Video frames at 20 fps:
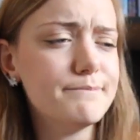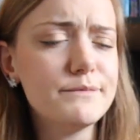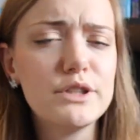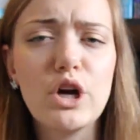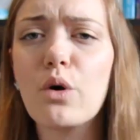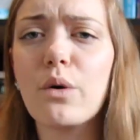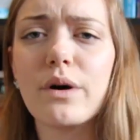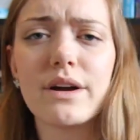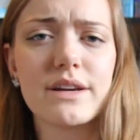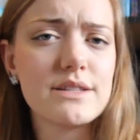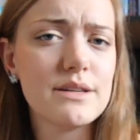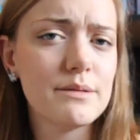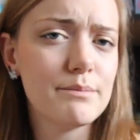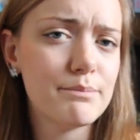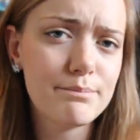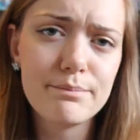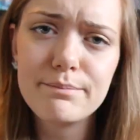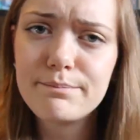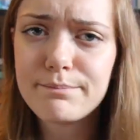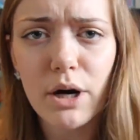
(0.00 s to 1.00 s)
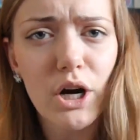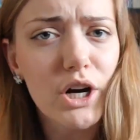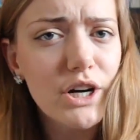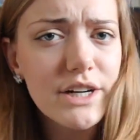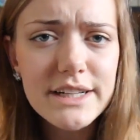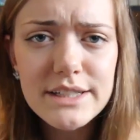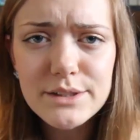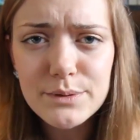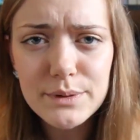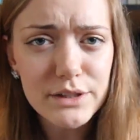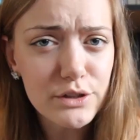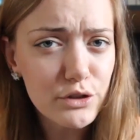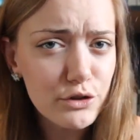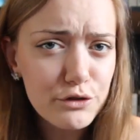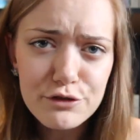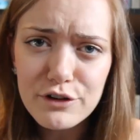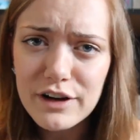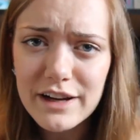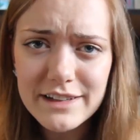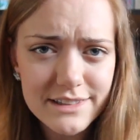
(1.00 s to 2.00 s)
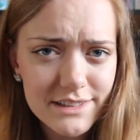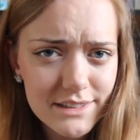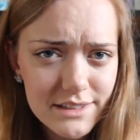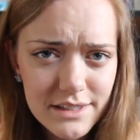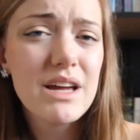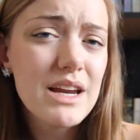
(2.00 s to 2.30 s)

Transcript: going to parties with new friends,